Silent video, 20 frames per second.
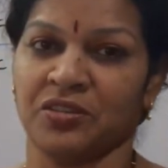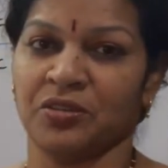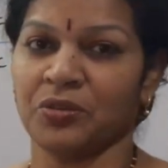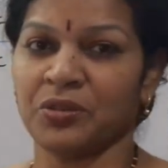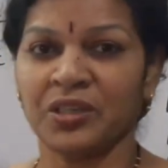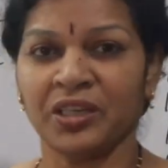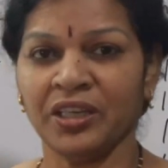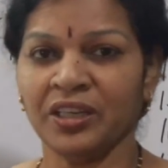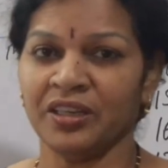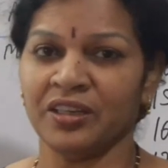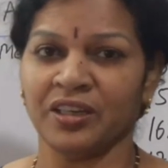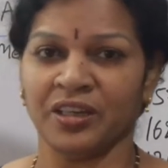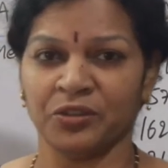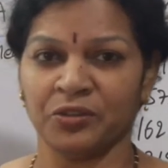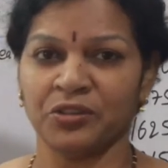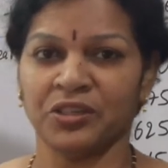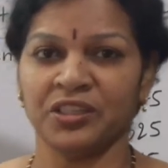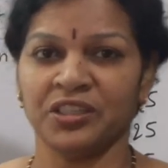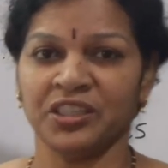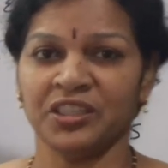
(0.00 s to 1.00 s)
Okay, are
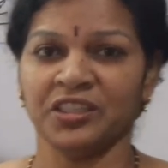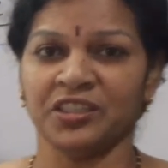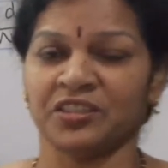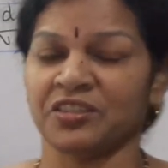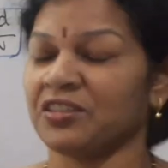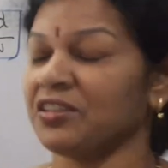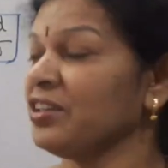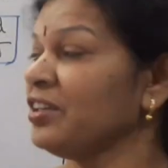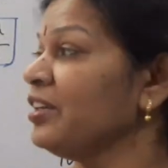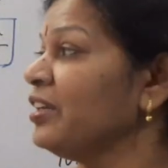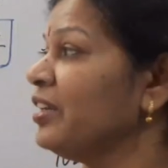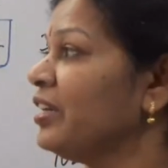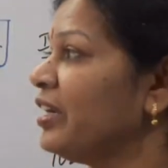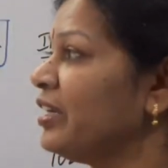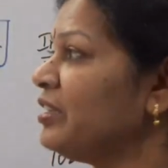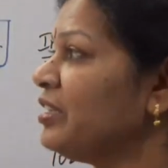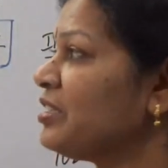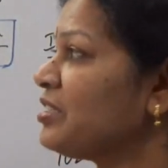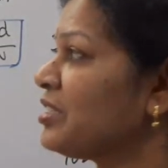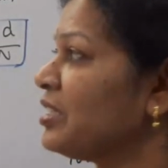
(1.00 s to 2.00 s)
you getting it?
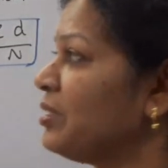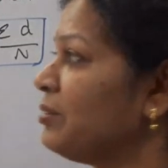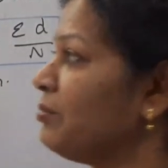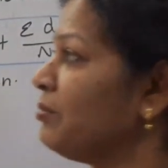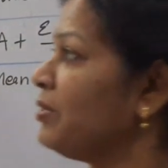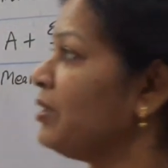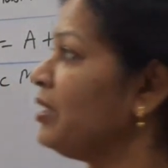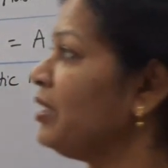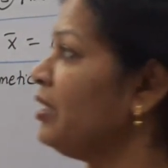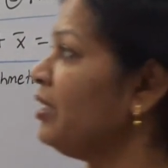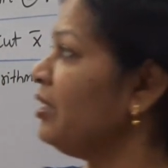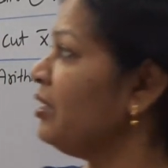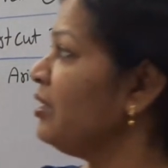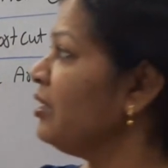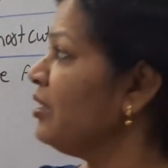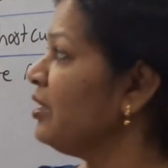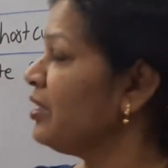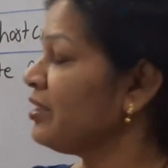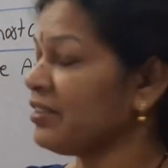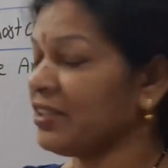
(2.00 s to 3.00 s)
In the same way,
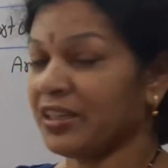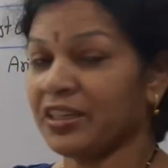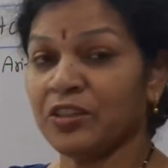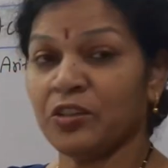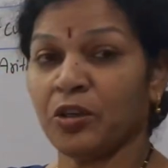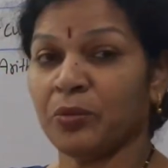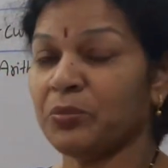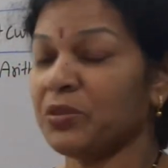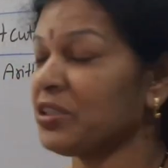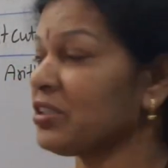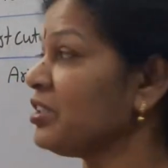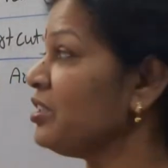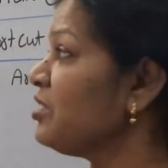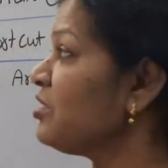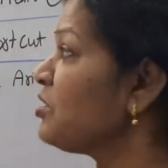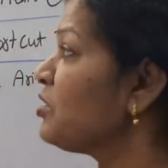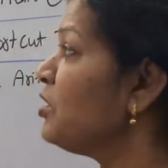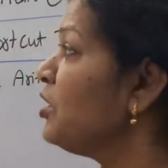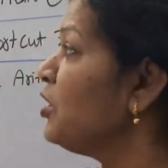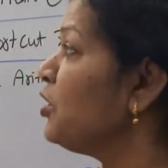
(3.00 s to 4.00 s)
second object
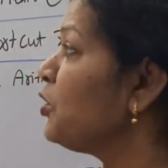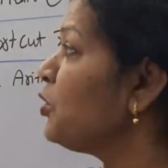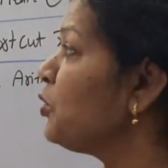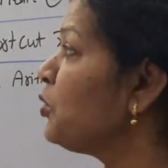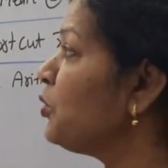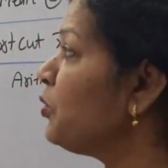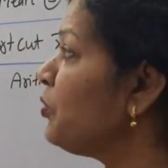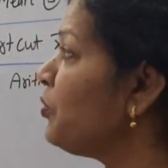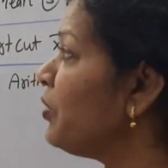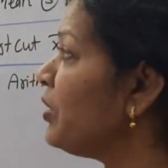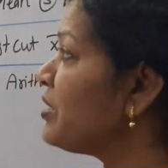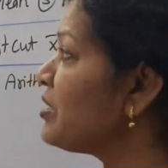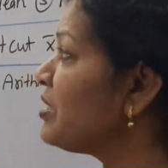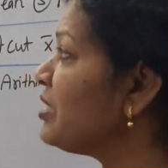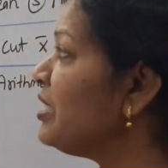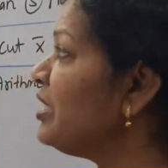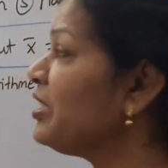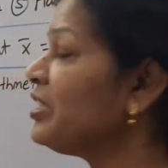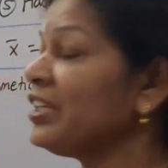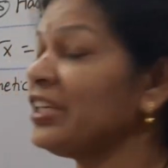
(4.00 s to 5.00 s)
is to
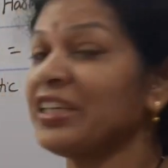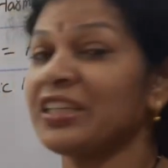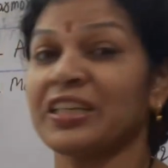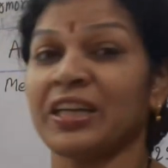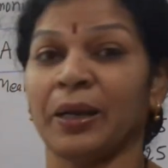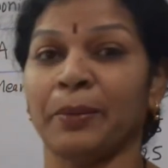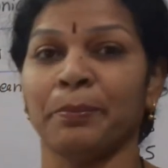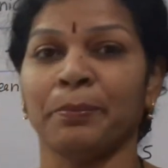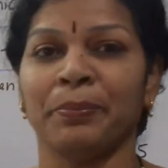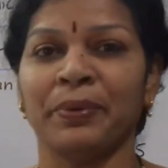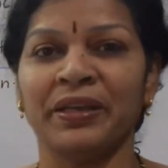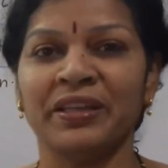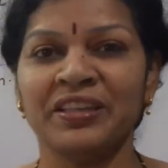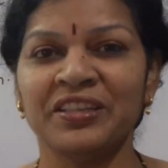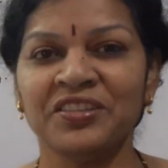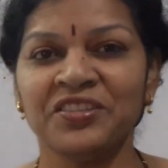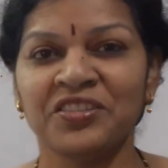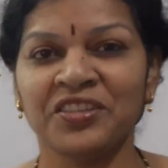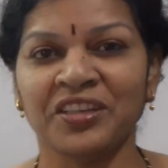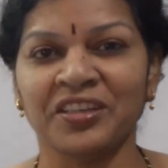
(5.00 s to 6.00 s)
facilitate
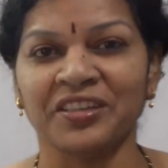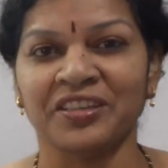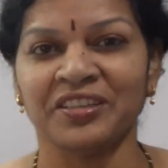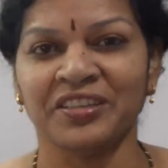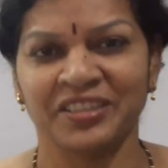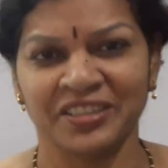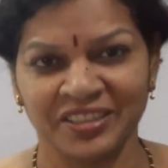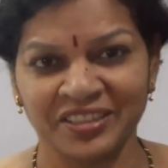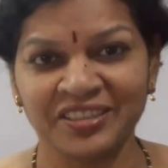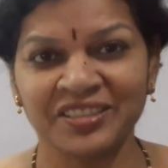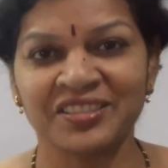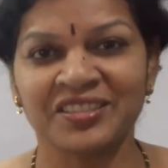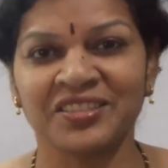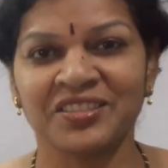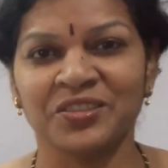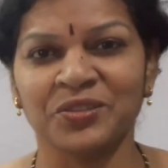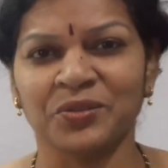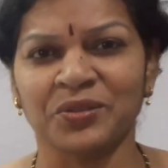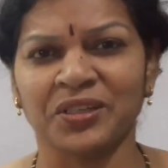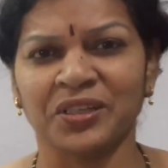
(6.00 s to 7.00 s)
comparison. Yes,
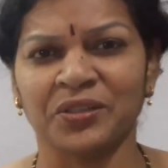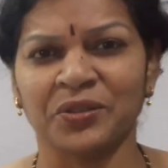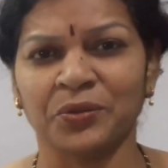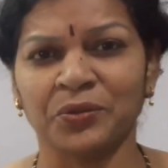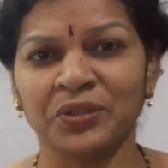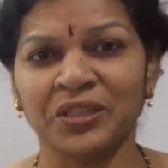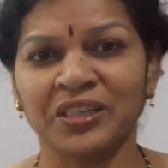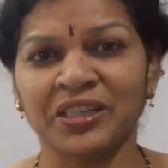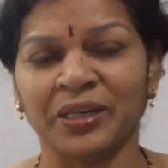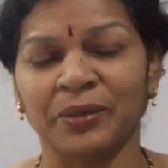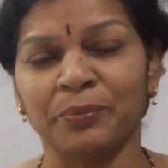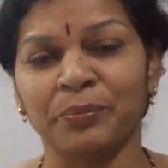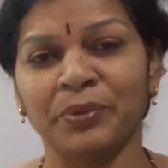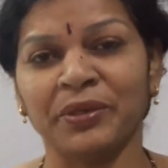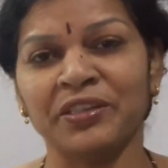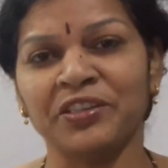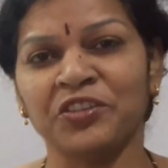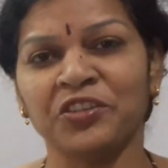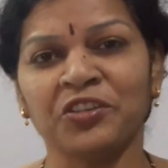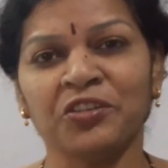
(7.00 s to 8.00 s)
you can do the
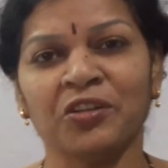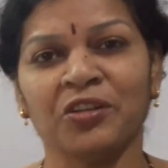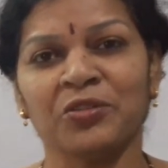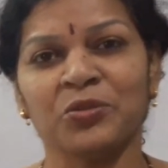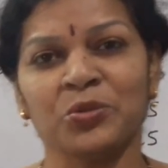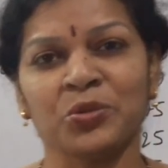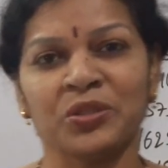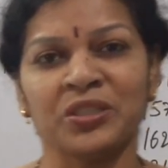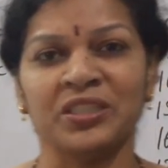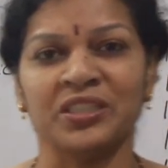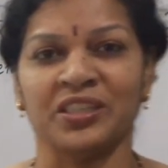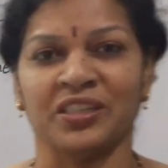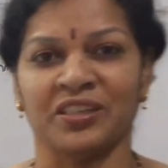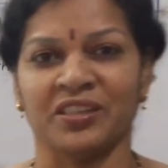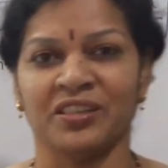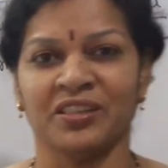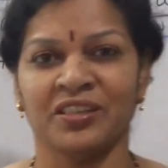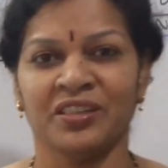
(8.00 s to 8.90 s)
comparison also here.